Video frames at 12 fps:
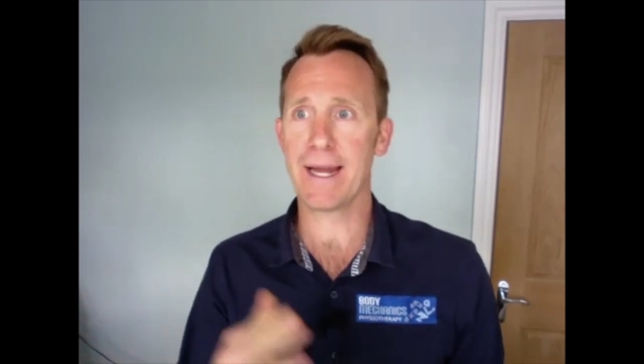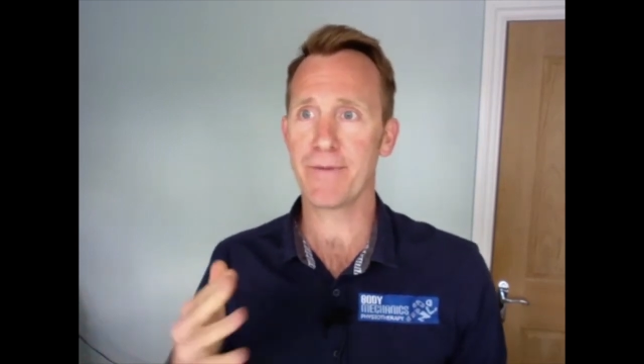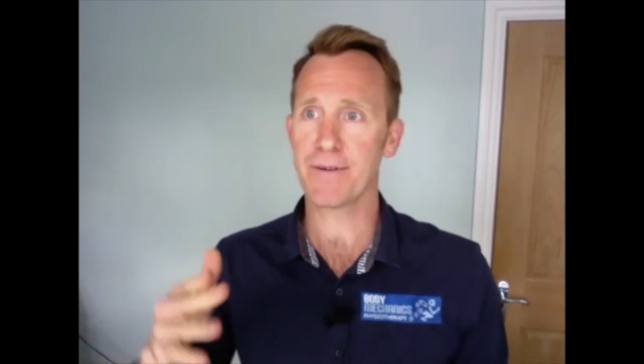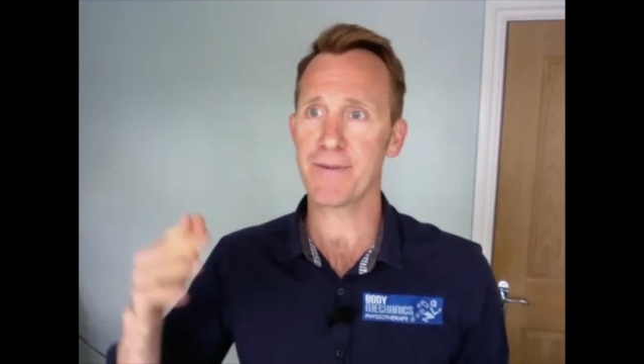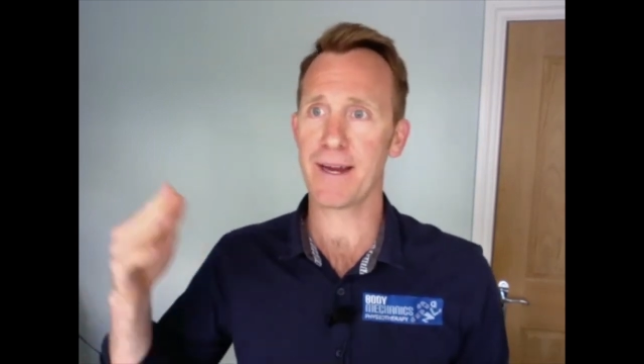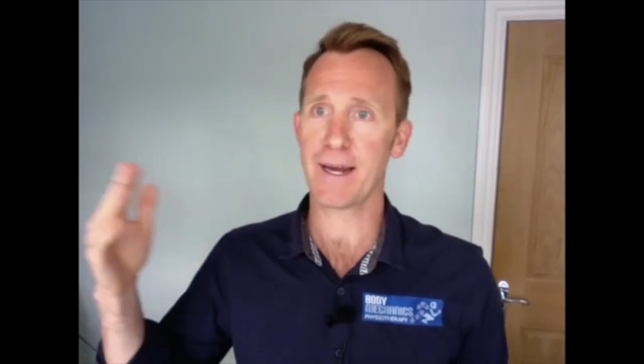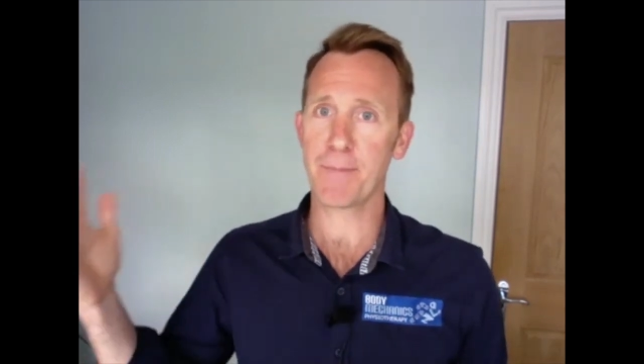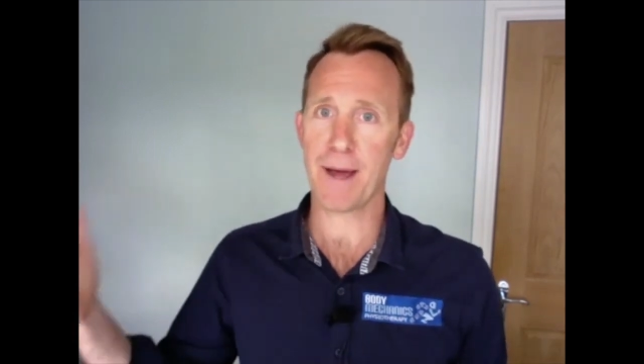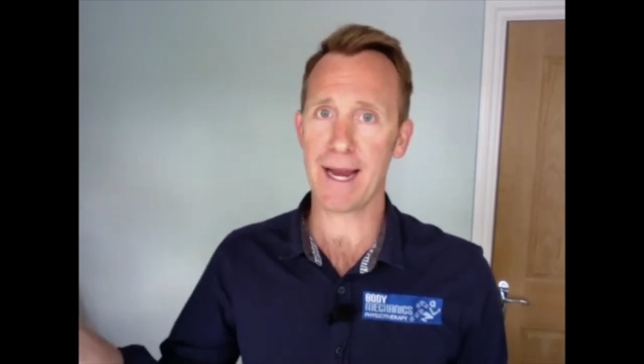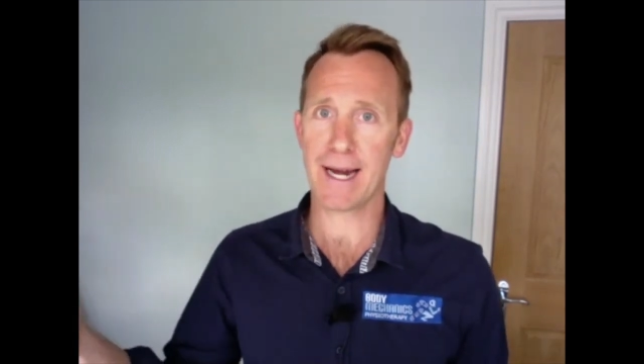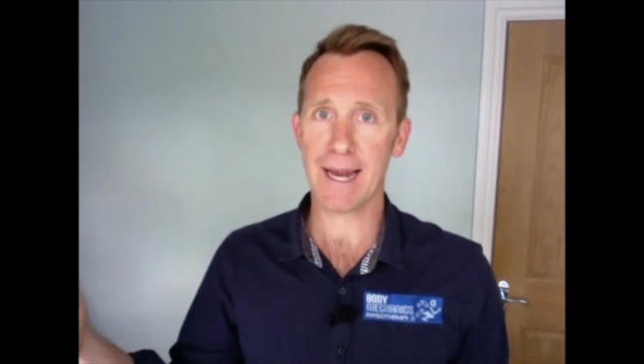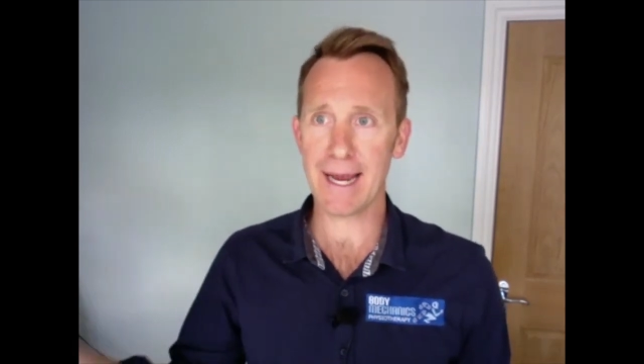if you're feeling
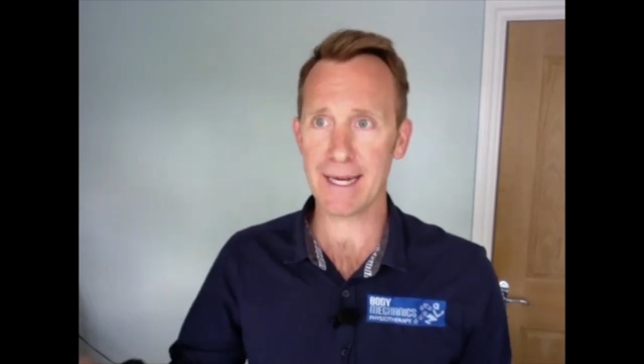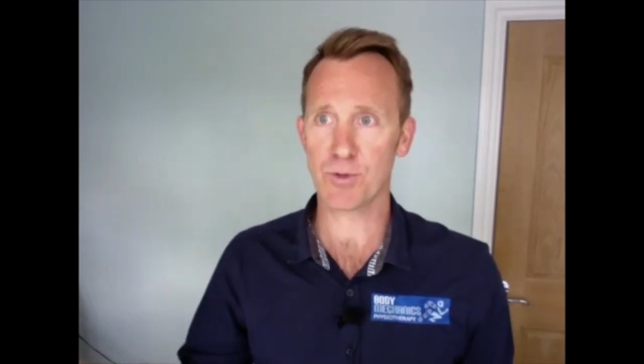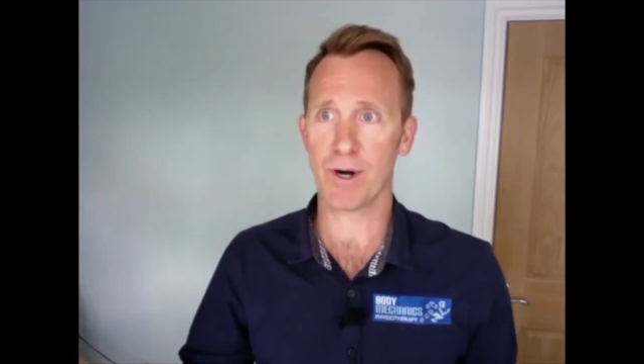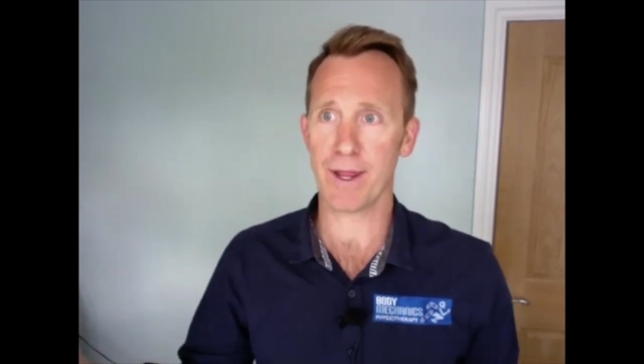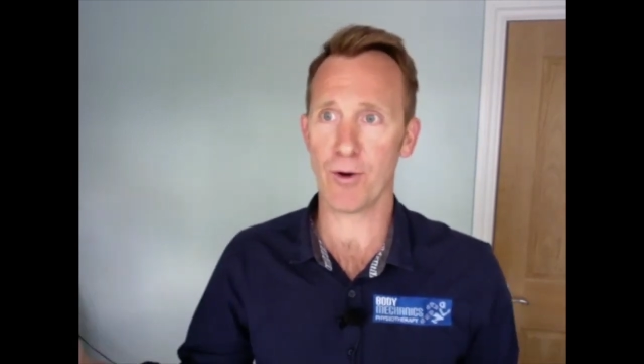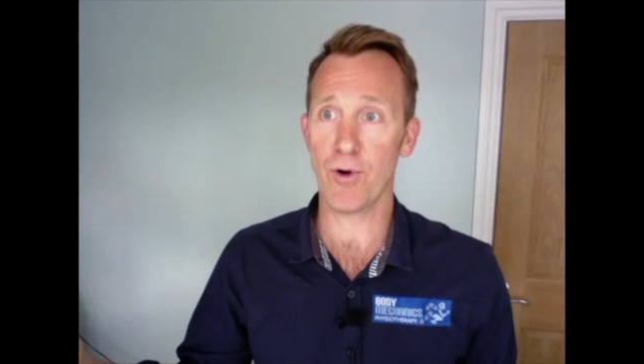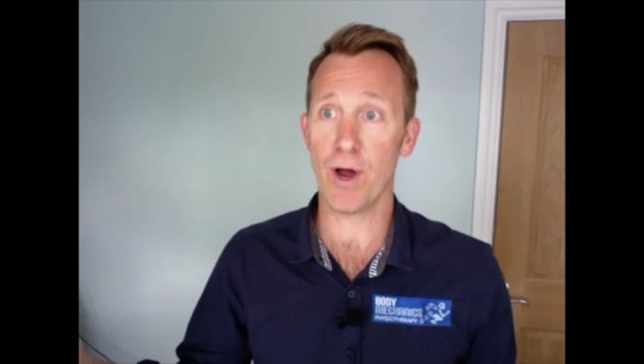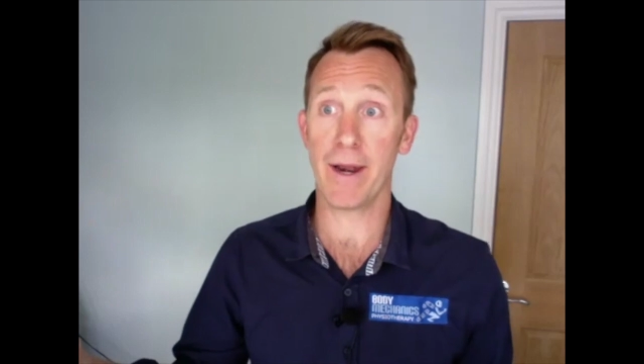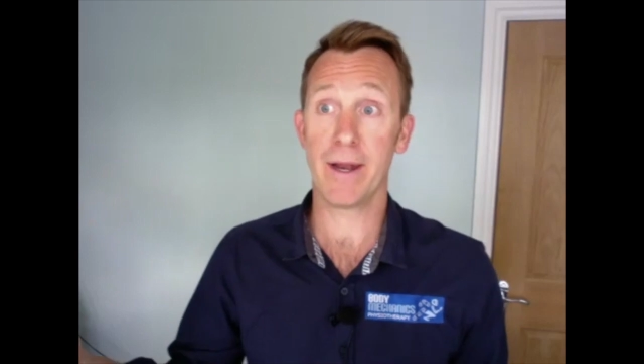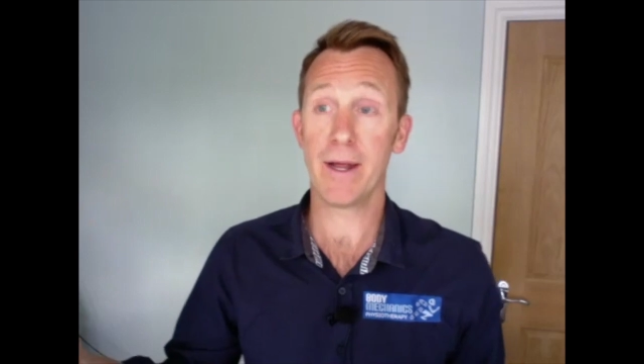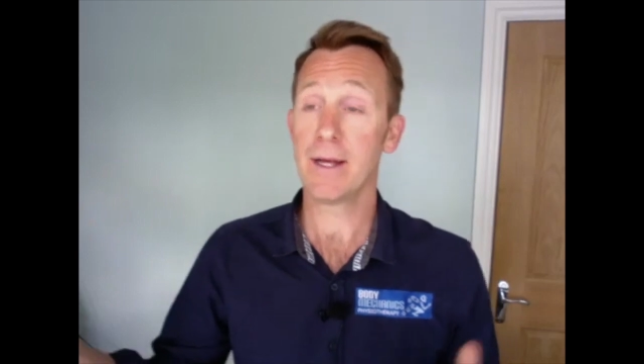pain later on in the run,